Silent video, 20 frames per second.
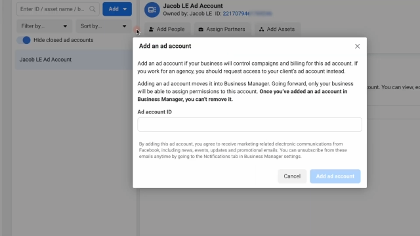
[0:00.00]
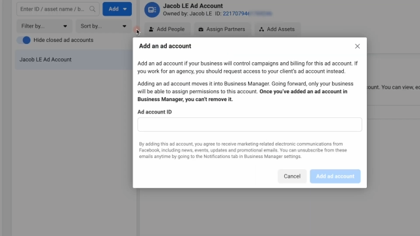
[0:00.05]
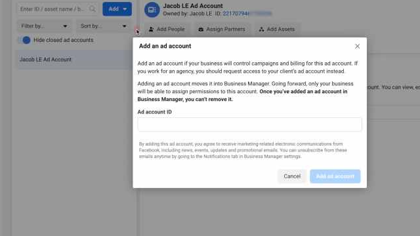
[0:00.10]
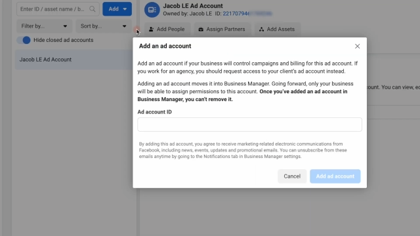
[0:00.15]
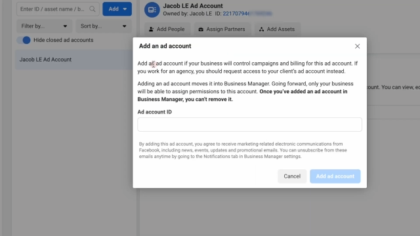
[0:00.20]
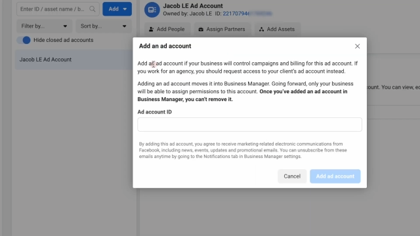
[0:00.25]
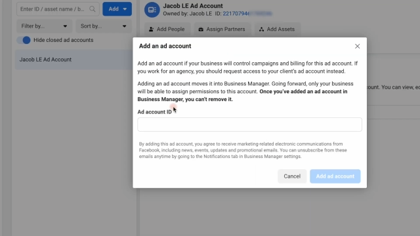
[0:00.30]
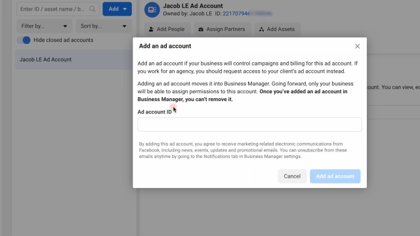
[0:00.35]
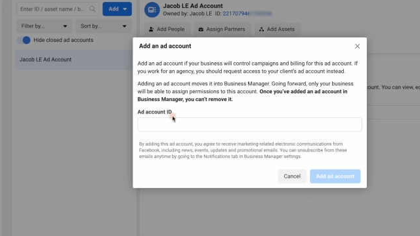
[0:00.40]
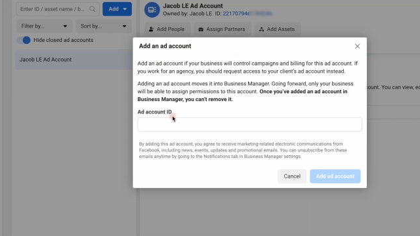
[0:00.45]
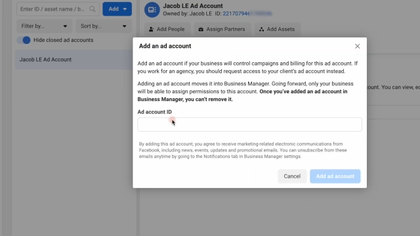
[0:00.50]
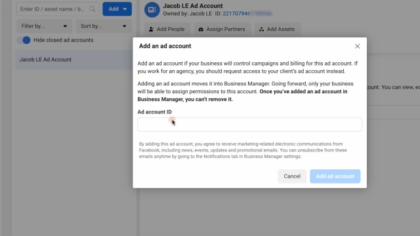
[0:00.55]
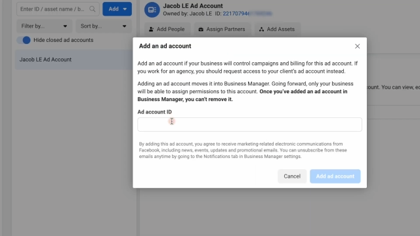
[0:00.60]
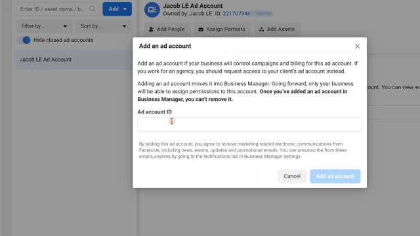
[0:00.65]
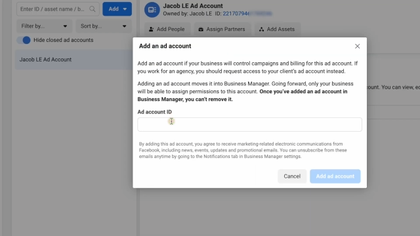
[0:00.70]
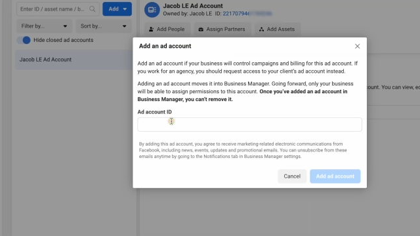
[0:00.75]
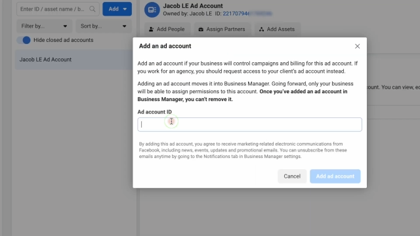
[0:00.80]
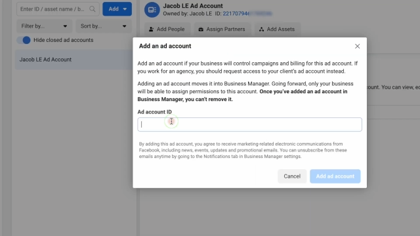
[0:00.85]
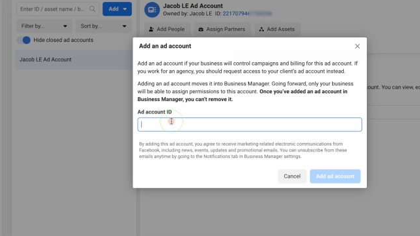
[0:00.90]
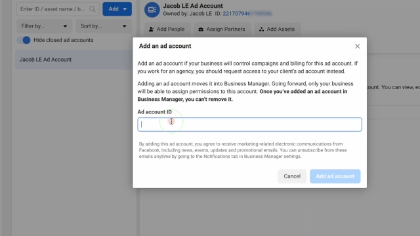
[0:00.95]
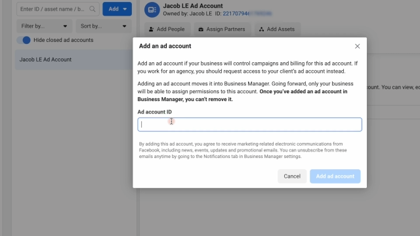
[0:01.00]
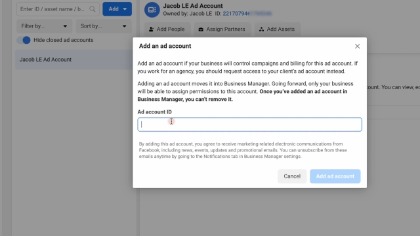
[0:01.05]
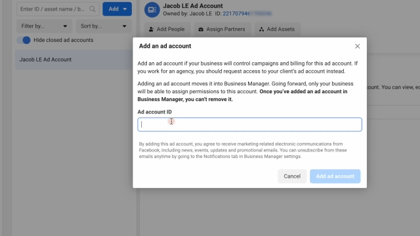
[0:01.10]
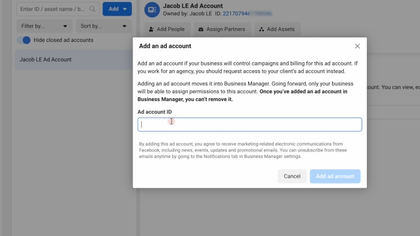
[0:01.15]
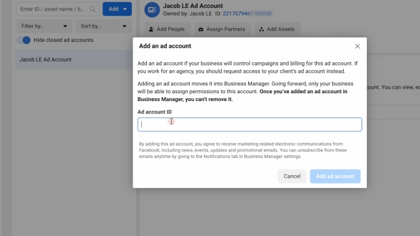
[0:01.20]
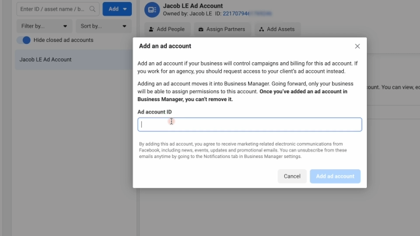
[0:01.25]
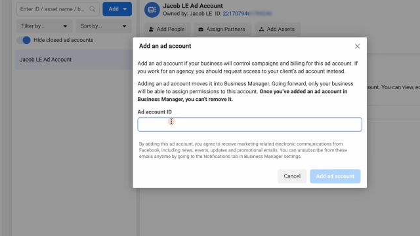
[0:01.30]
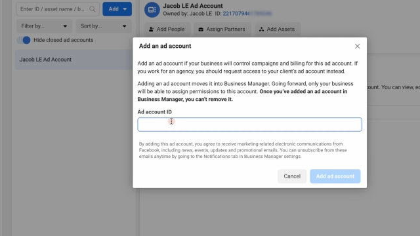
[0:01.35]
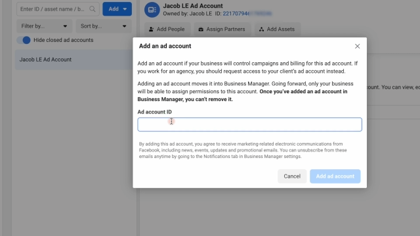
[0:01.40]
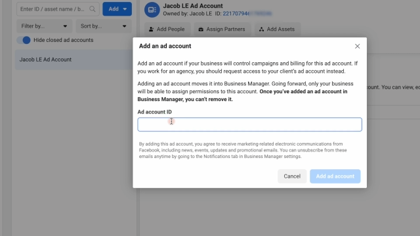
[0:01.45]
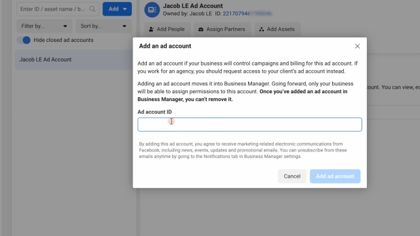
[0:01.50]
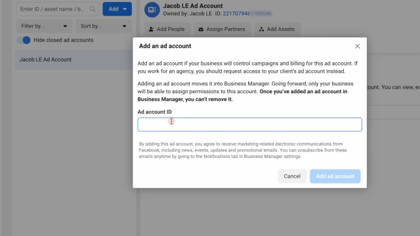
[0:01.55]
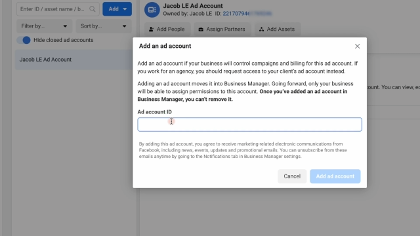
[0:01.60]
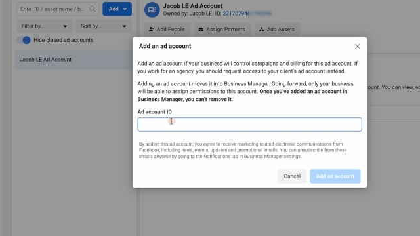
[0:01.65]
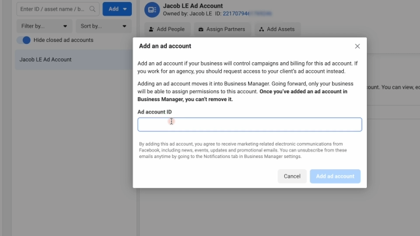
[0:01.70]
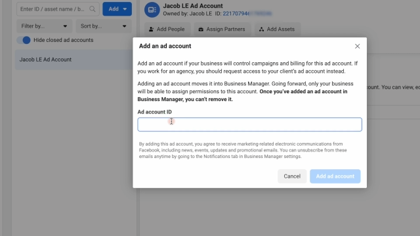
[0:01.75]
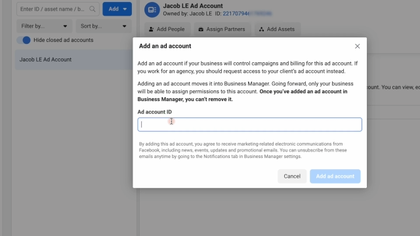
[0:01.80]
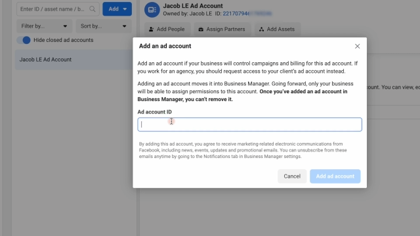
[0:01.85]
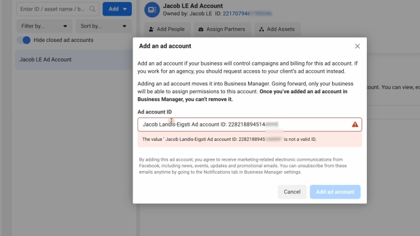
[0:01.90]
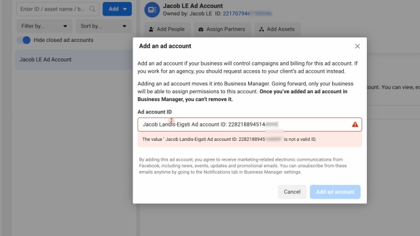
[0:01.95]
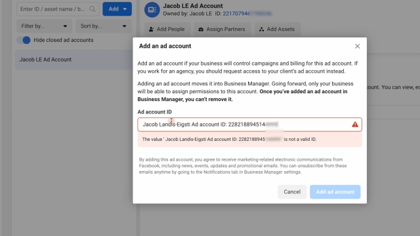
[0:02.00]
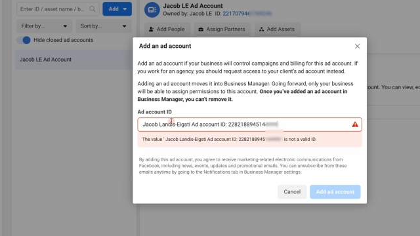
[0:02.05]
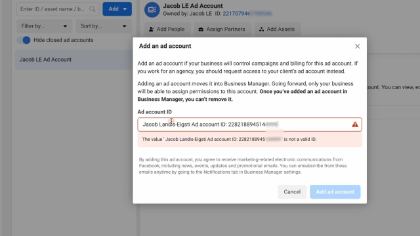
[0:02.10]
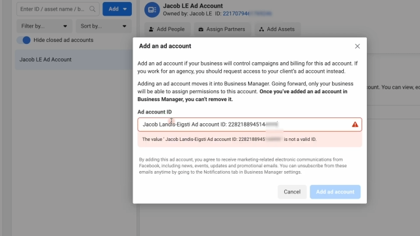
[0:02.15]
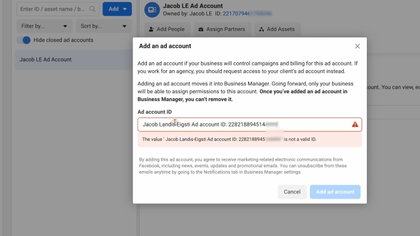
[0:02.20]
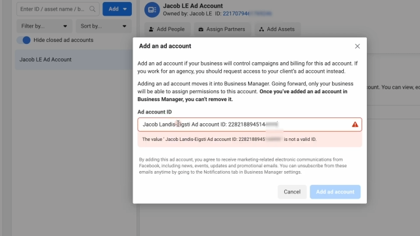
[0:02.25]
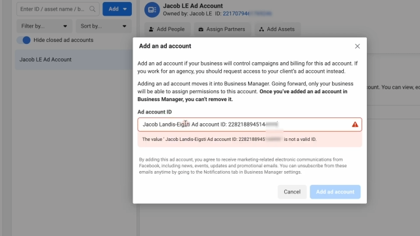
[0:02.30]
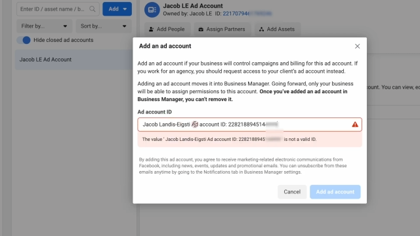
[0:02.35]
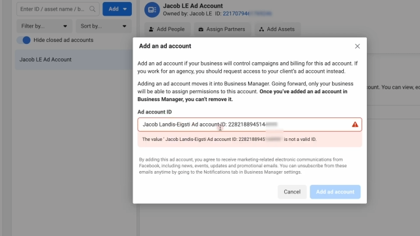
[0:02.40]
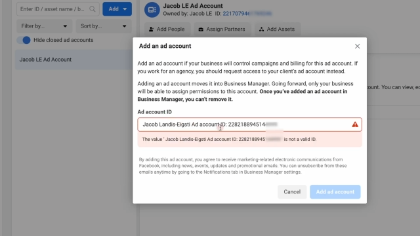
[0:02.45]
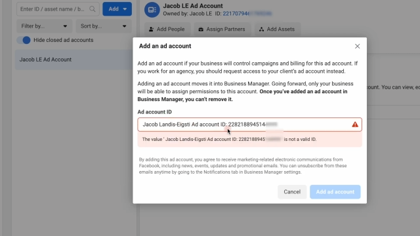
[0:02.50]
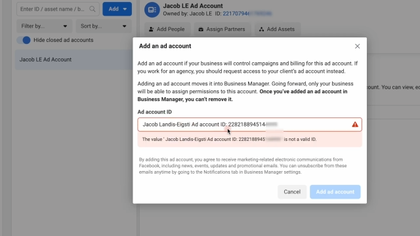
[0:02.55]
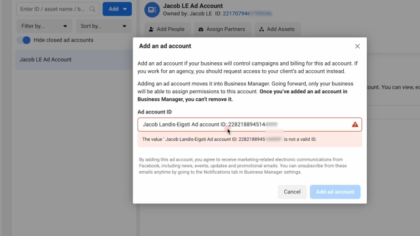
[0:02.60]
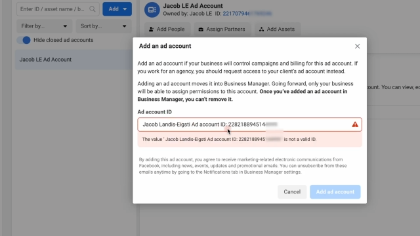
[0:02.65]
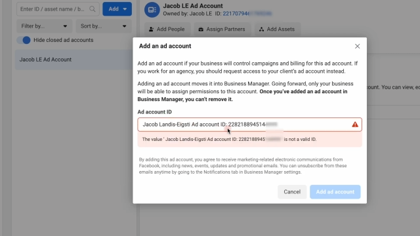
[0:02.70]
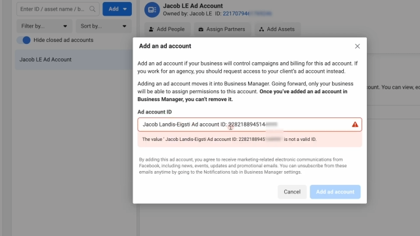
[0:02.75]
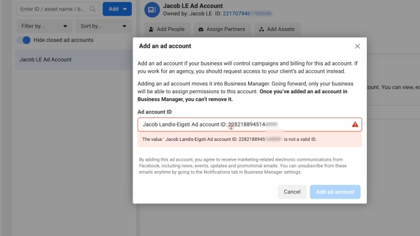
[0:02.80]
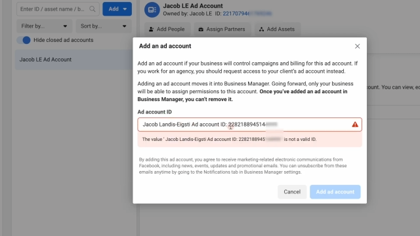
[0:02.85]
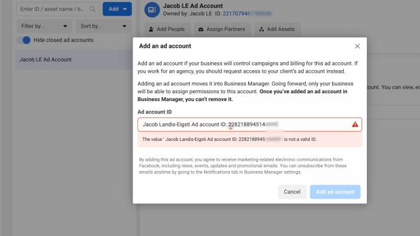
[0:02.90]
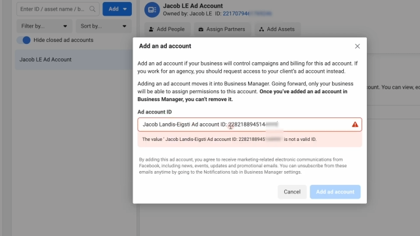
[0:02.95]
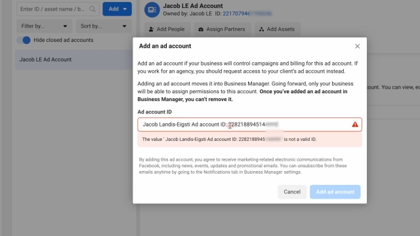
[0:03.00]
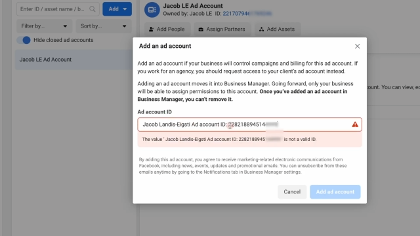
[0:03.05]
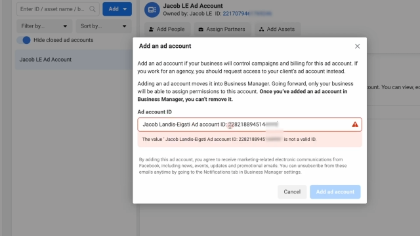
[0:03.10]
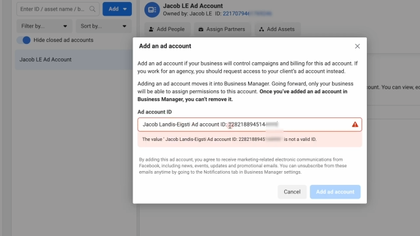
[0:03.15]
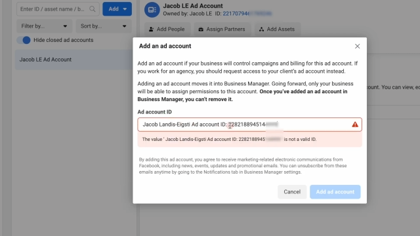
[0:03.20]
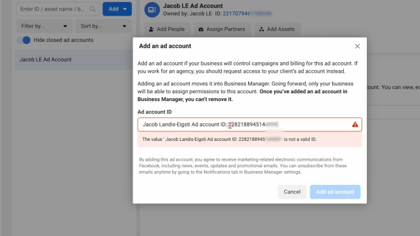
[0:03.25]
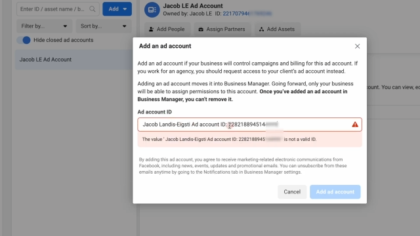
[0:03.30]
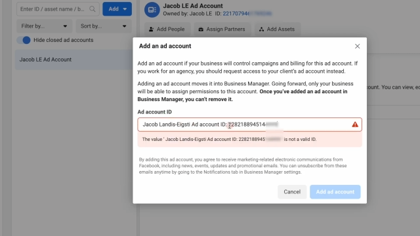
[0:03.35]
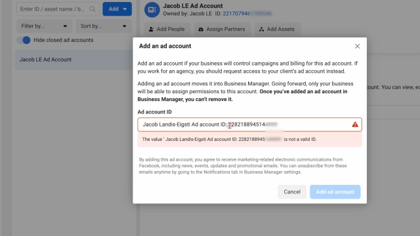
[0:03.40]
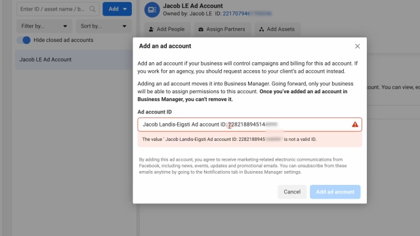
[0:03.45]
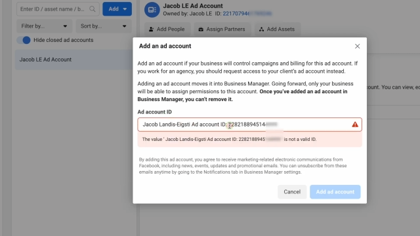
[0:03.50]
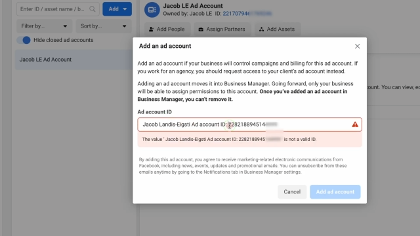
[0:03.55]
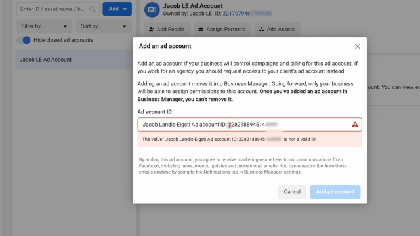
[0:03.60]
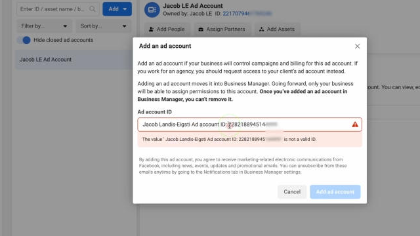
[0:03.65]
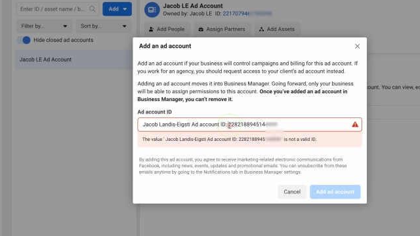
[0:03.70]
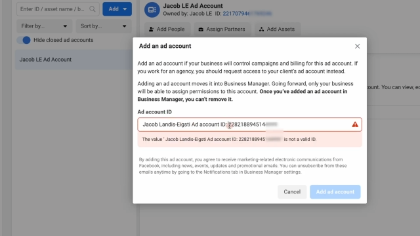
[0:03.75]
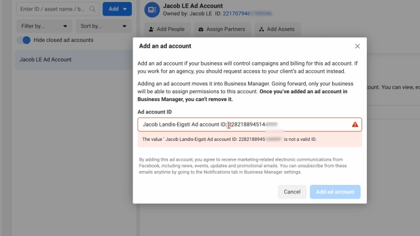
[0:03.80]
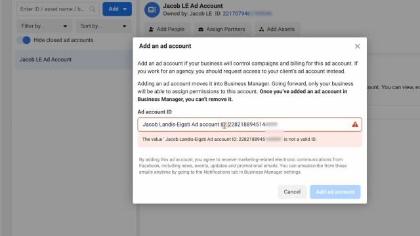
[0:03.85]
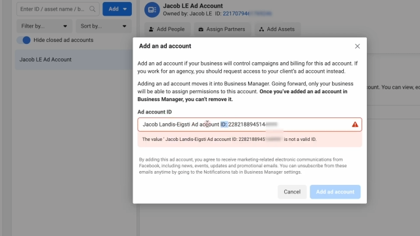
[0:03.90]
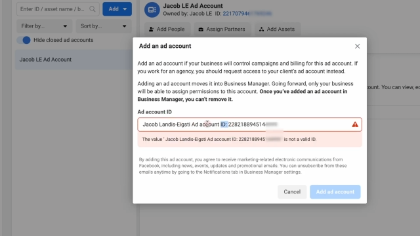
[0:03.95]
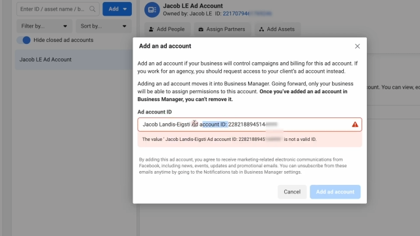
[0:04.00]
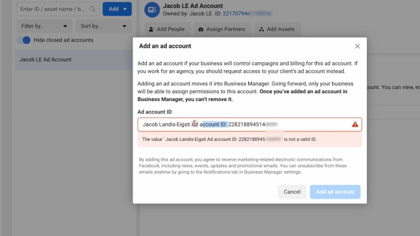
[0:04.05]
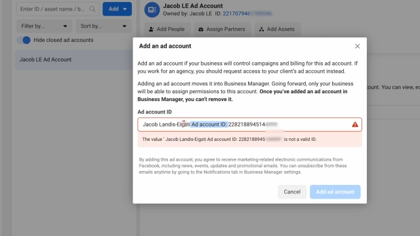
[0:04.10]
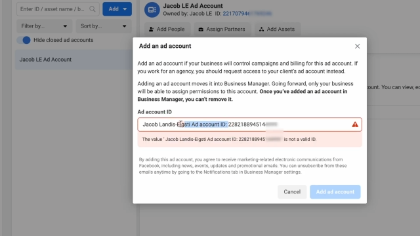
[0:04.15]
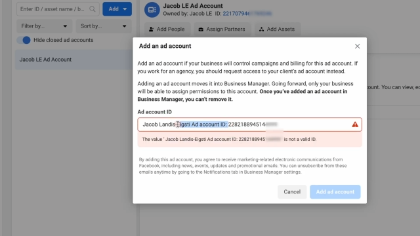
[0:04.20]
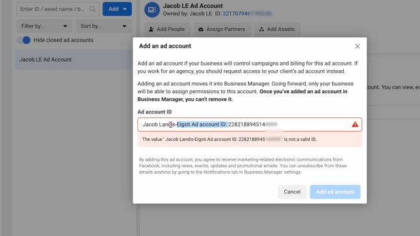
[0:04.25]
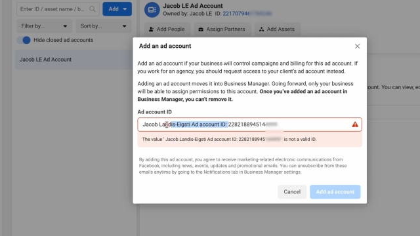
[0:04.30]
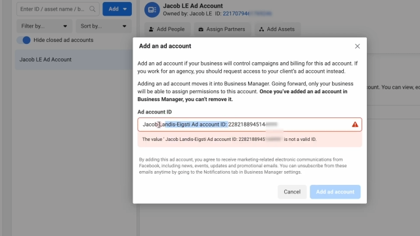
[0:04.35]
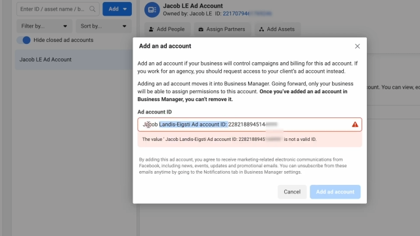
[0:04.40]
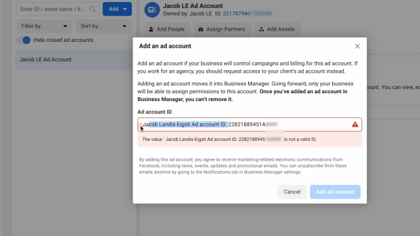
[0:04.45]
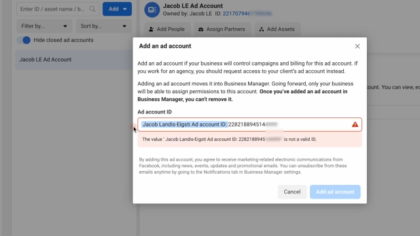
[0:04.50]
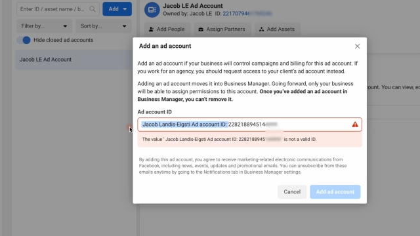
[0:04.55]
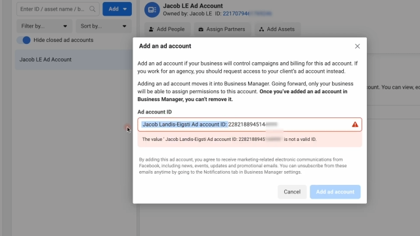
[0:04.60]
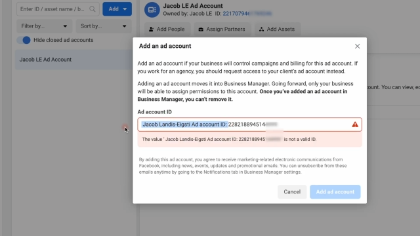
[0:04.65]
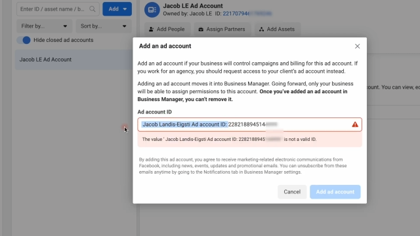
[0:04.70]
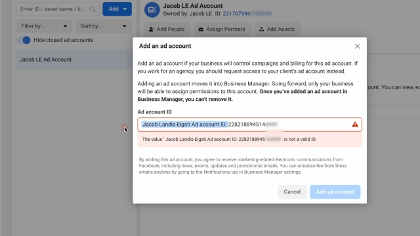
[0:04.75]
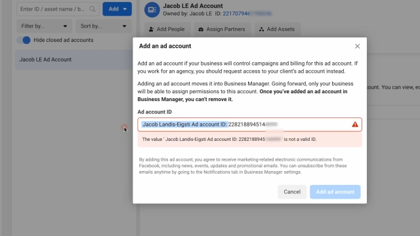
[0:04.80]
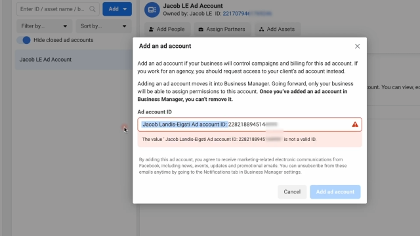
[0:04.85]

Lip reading: No face is visible, so there are no lips to read.